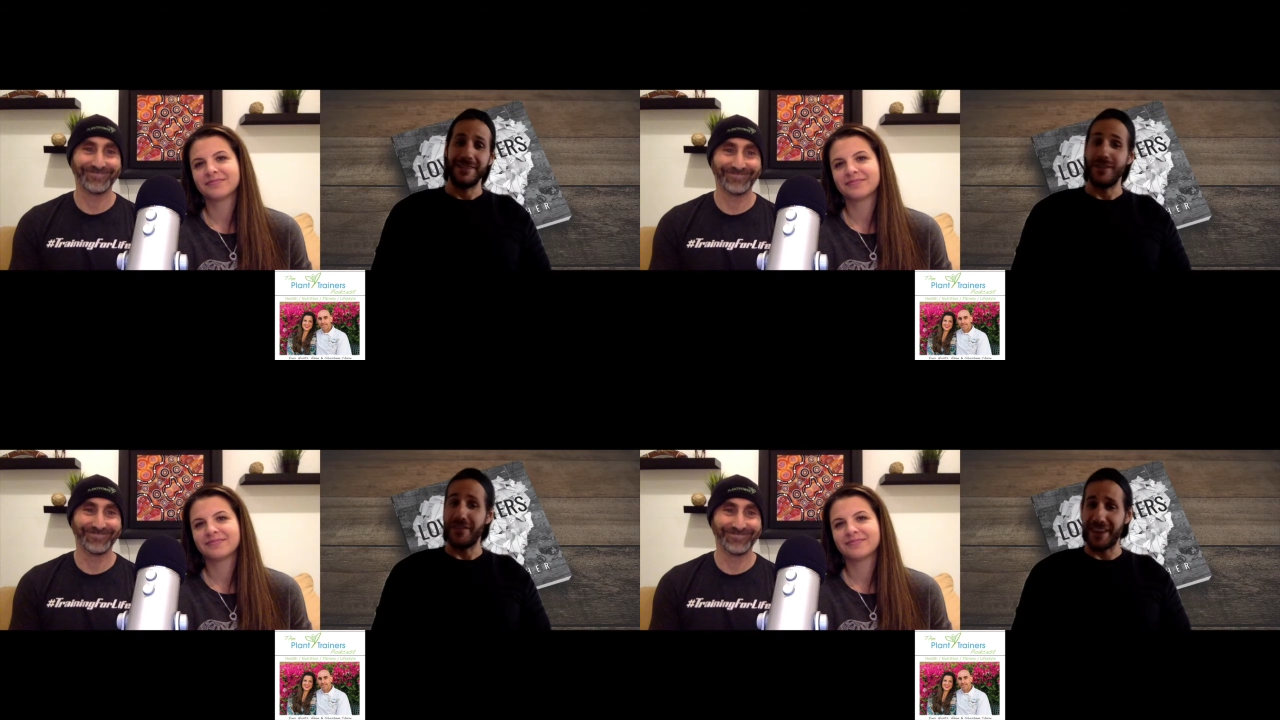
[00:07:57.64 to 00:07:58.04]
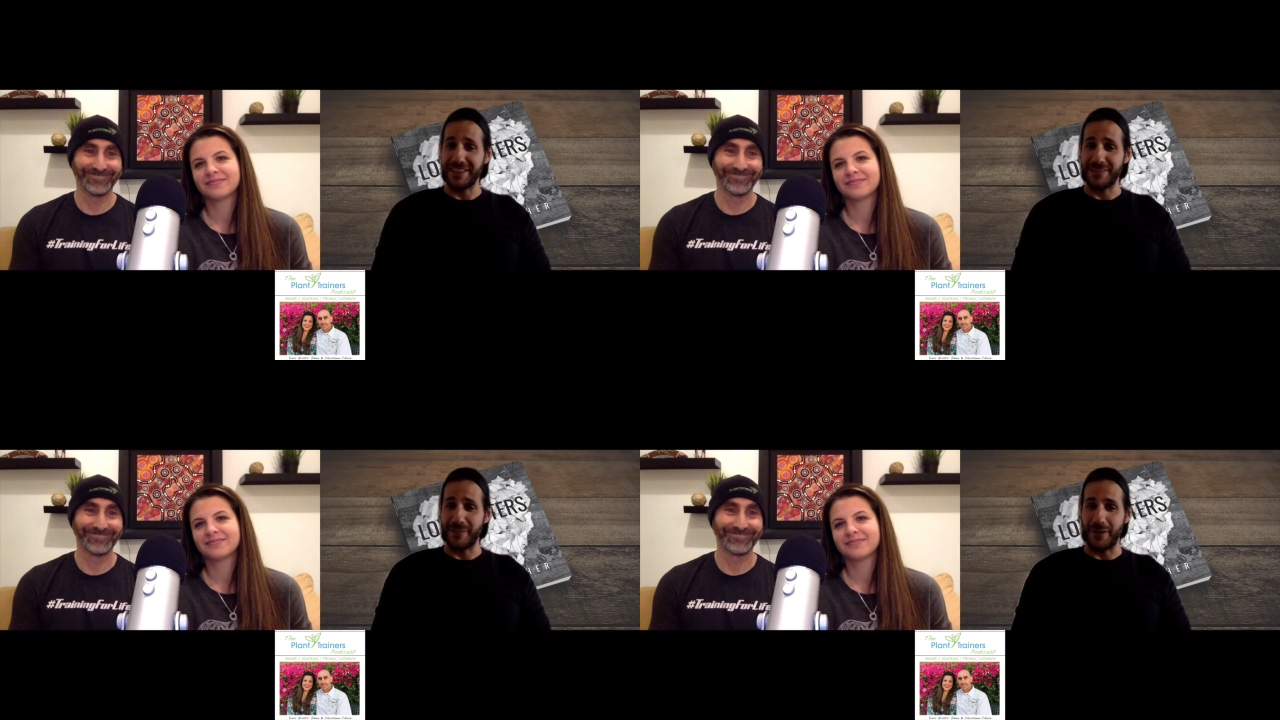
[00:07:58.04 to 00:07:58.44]
Speaker 1: Not that
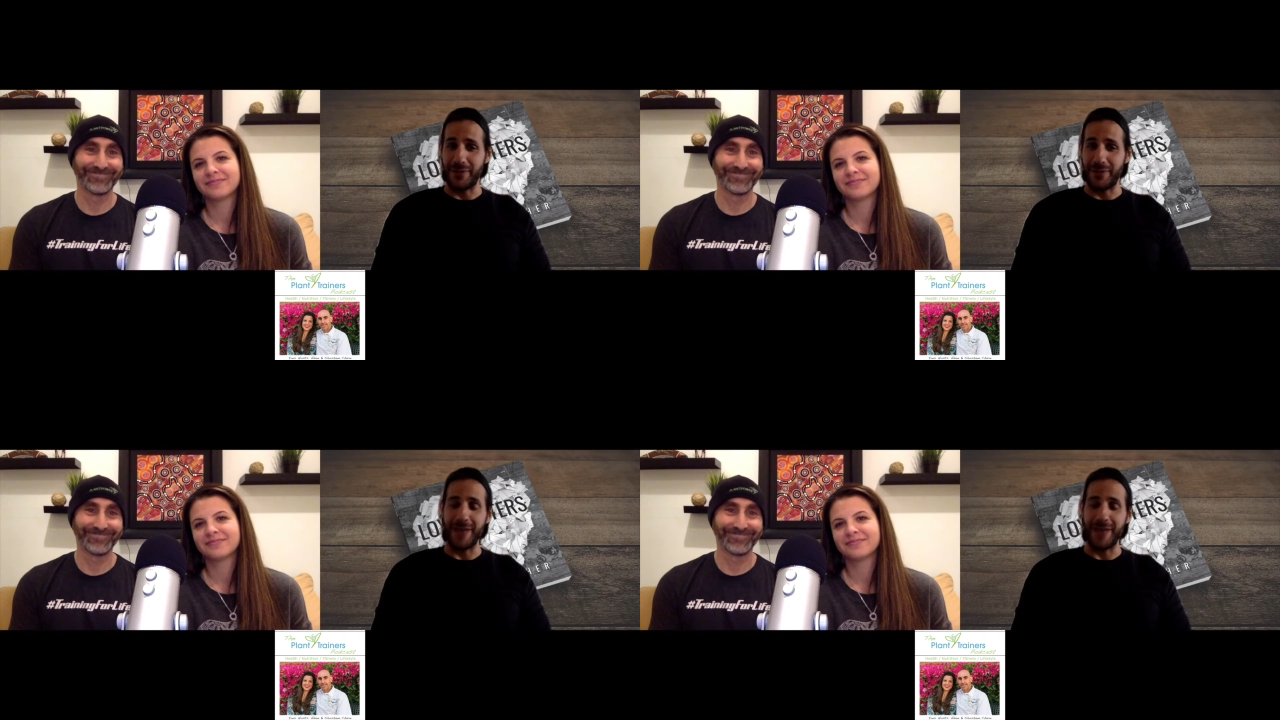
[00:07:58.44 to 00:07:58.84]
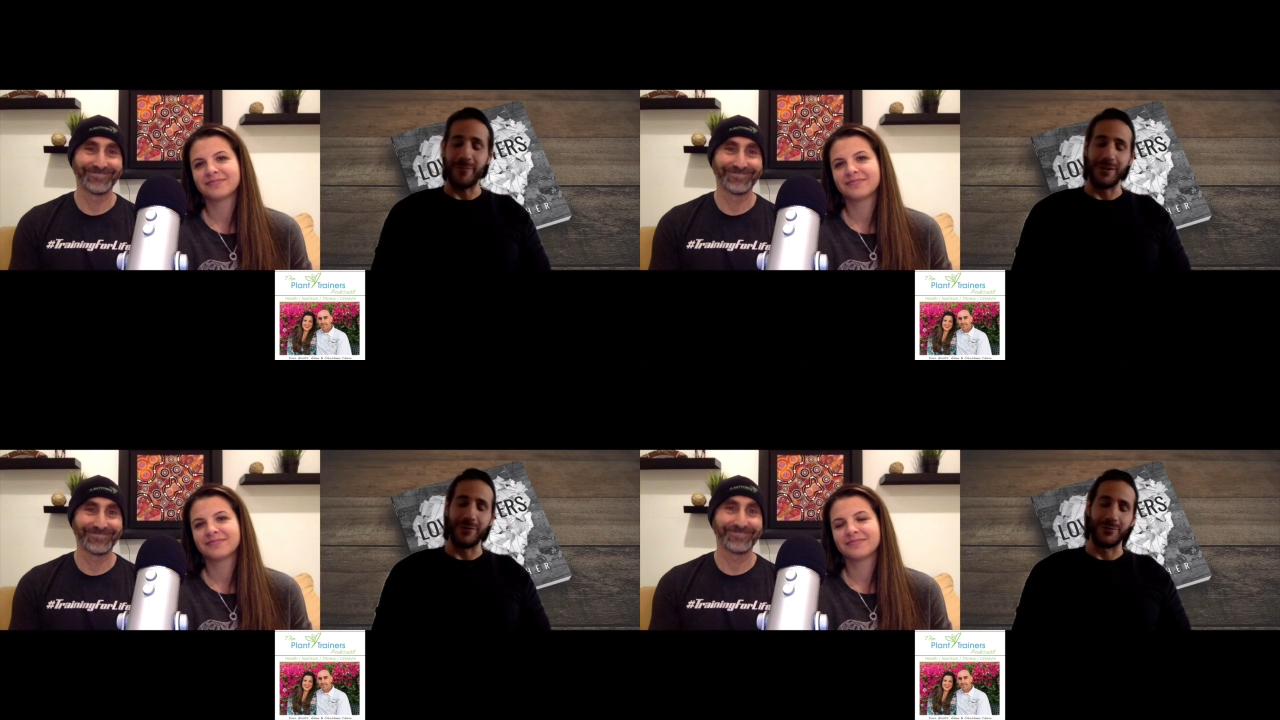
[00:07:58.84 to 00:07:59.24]
it's about that,
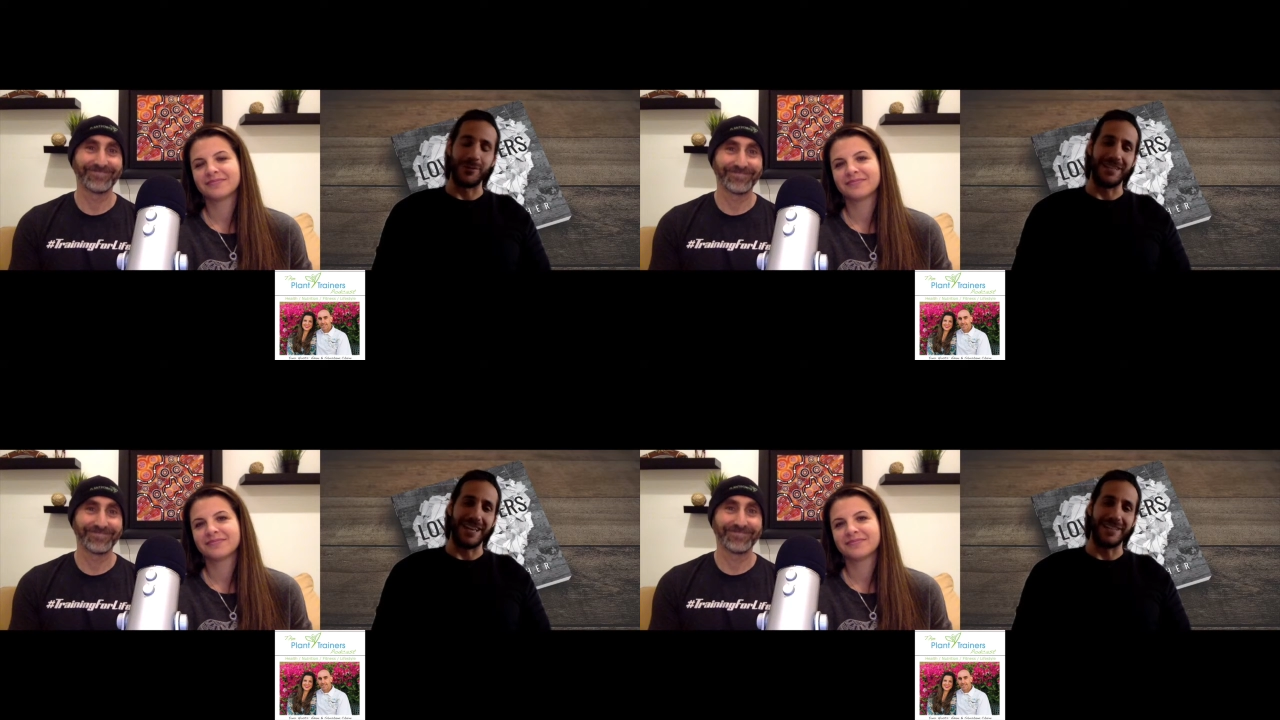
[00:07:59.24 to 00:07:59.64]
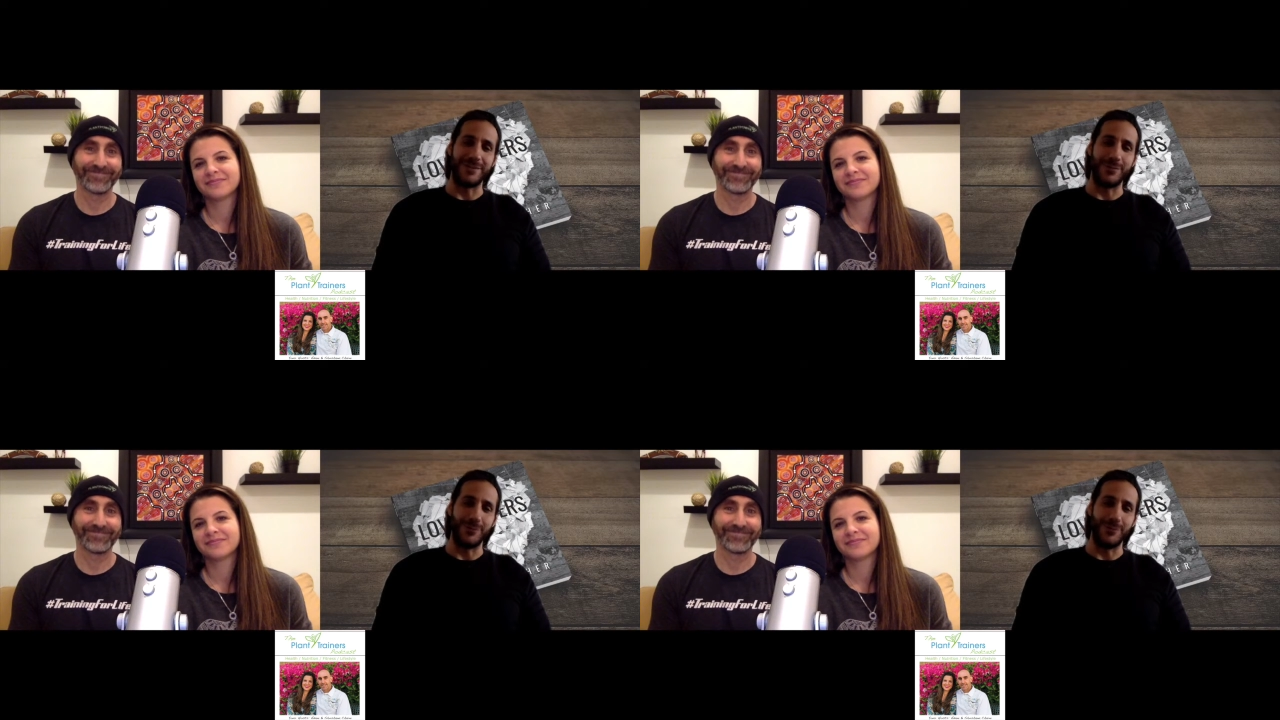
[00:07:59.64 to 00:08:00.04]
but it was really
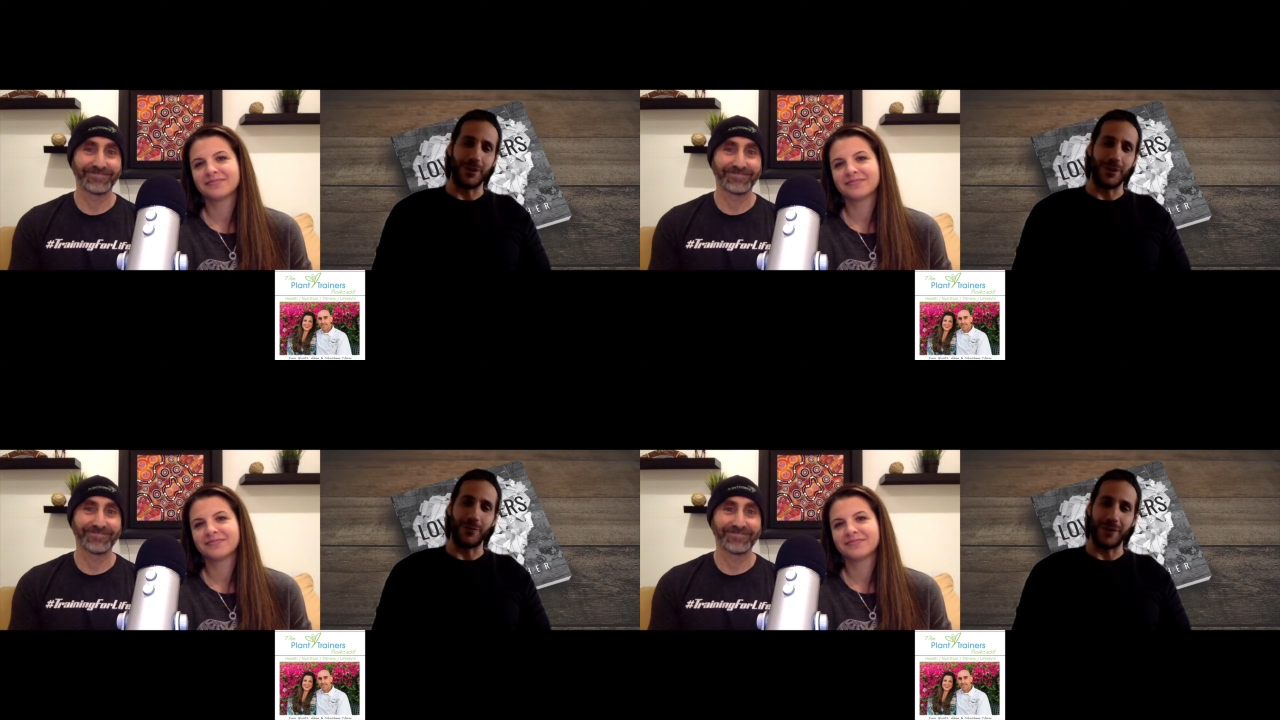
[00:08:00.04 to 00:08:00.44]
nice to run a